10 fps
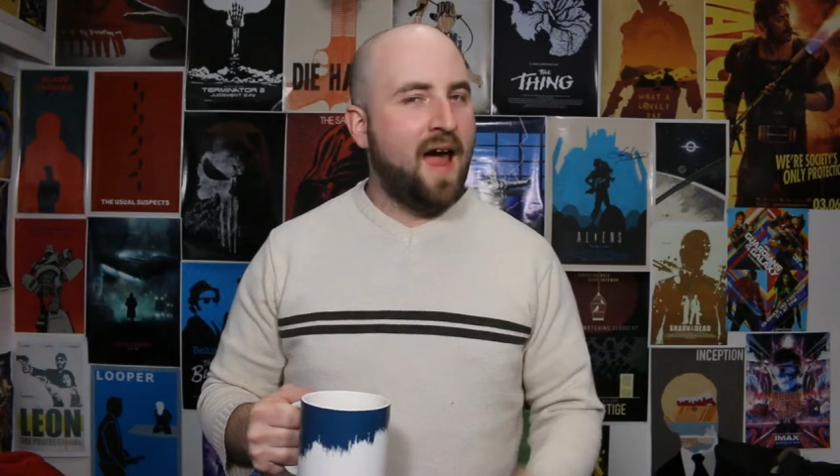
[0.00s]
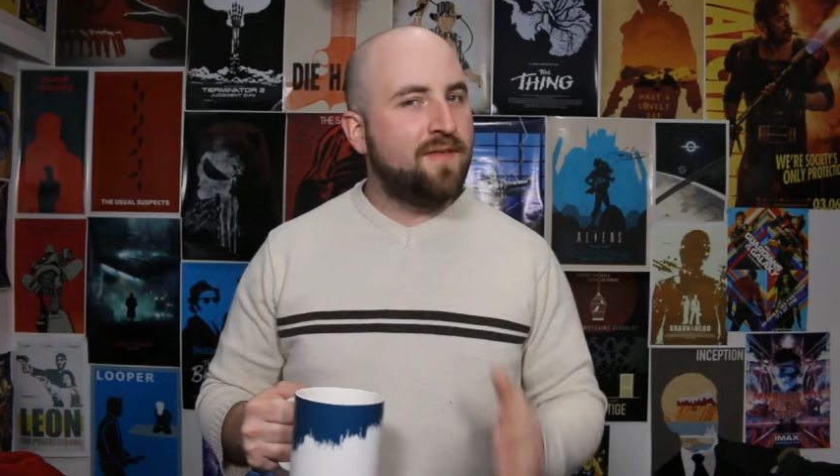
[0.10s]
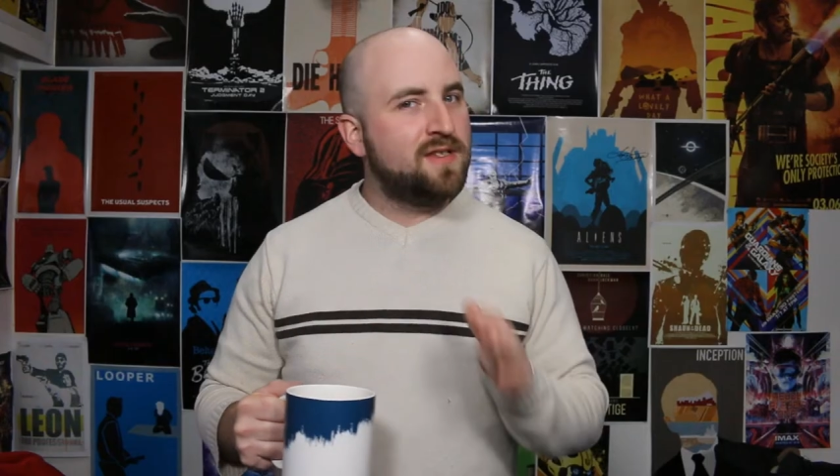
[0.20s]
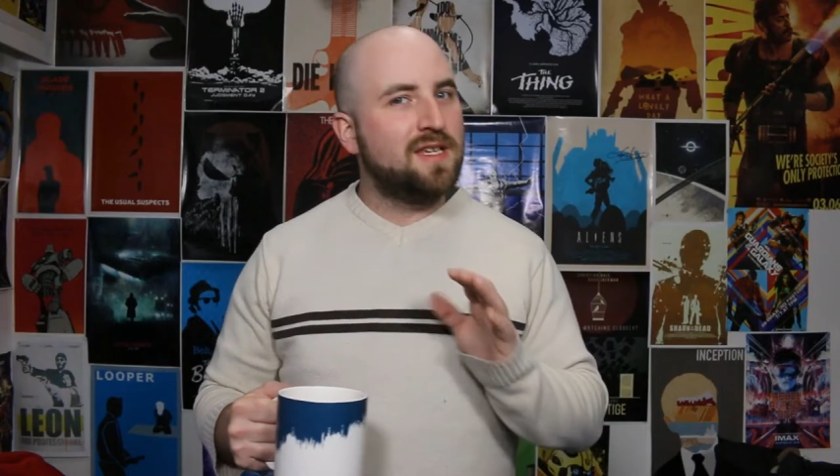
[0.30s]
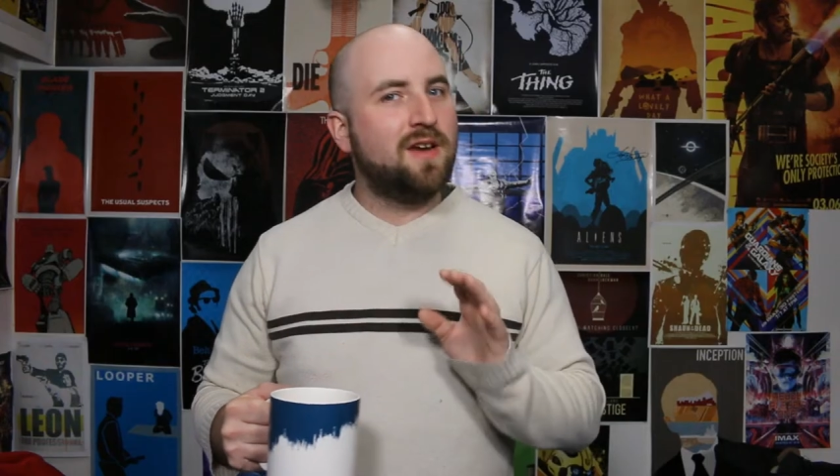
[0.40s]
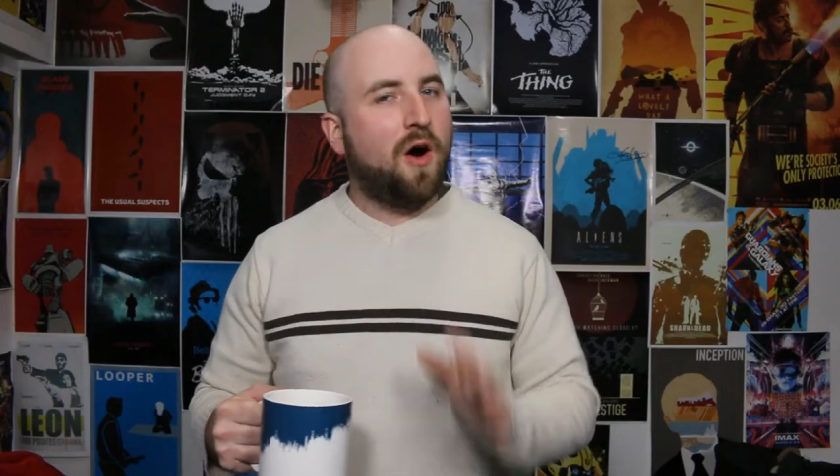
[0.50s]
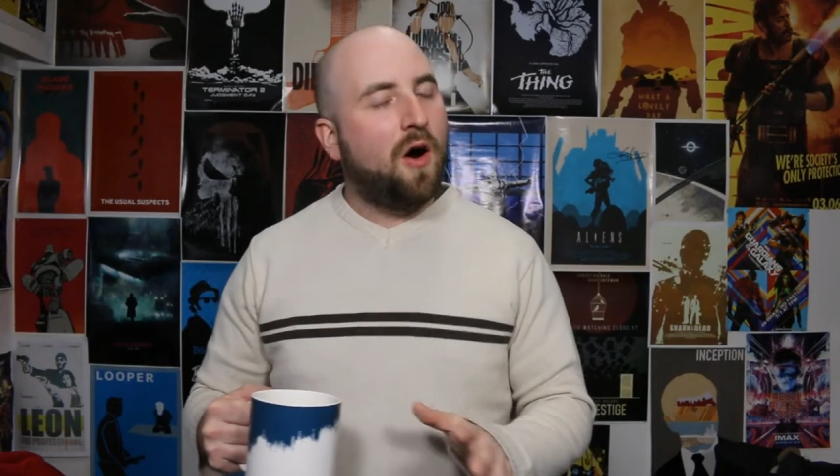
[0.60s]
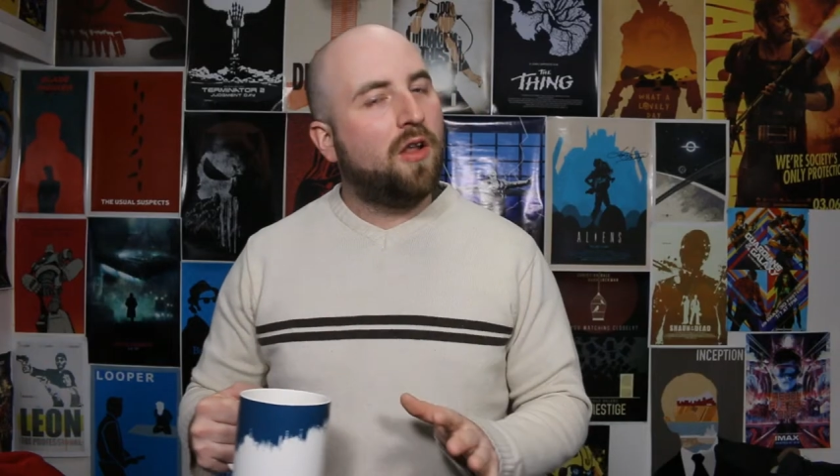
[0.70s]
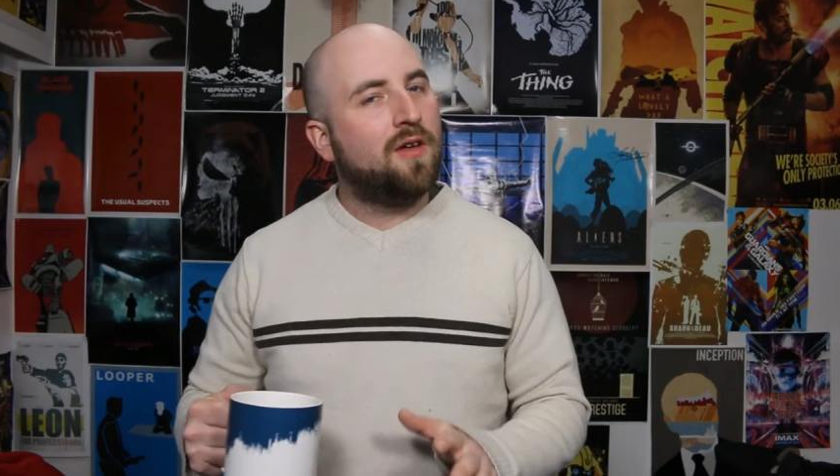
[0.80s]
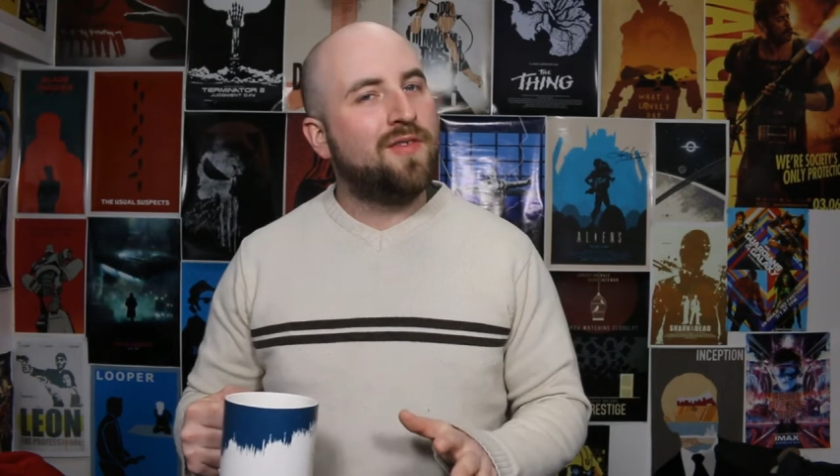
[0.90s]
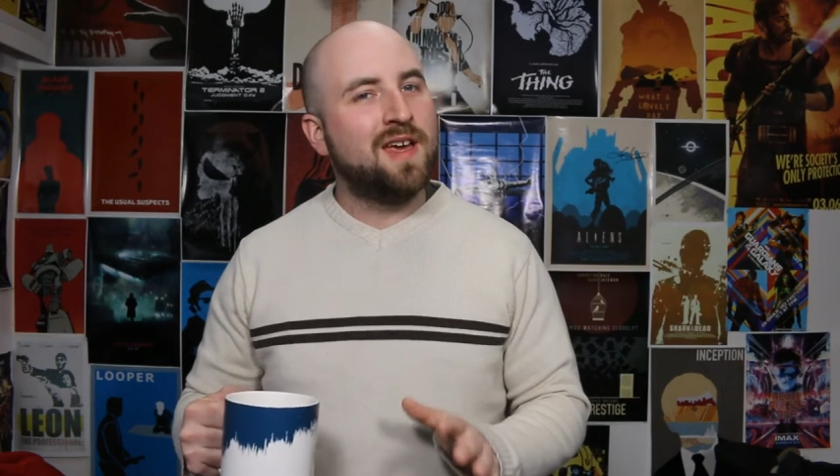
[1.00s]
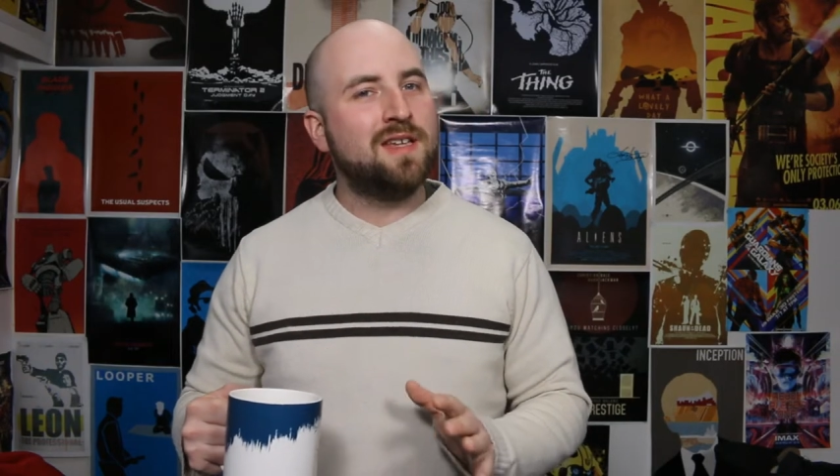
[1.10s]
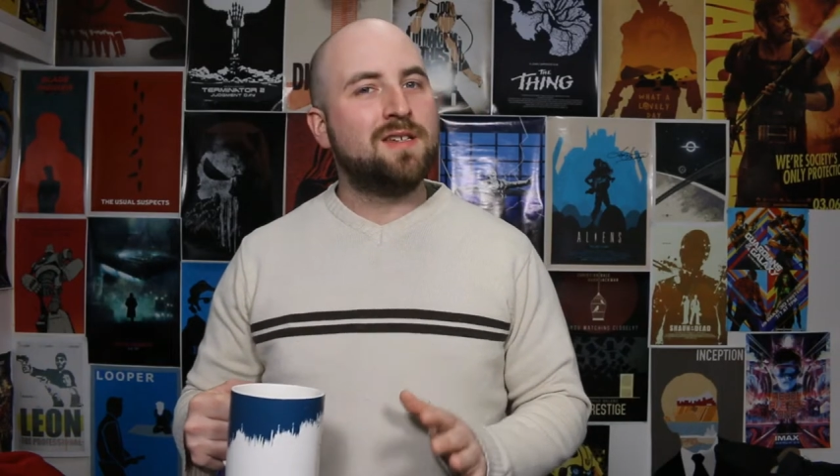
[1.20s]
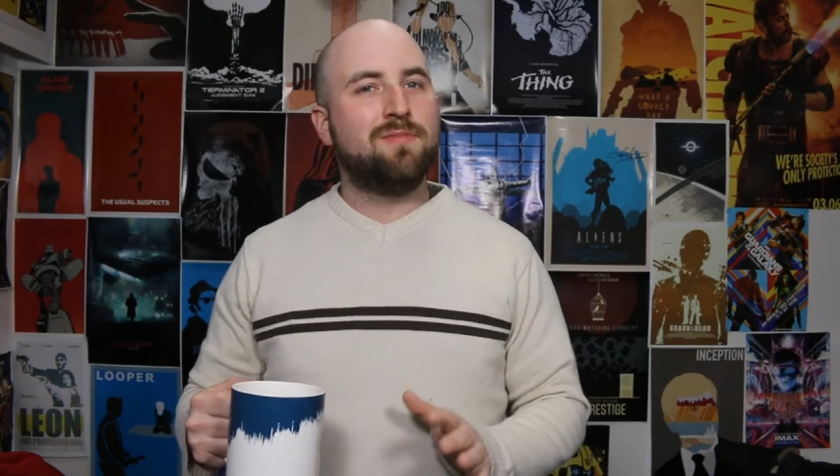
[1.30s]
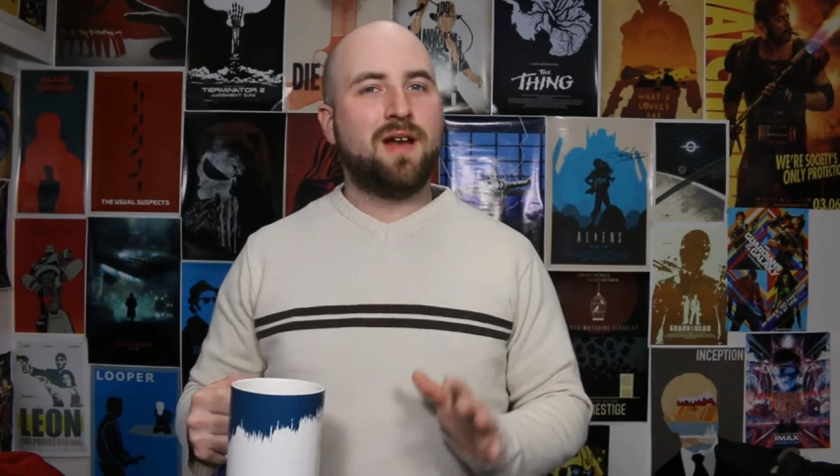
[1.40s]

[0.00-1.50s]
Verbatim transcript: I haven't seen all of his,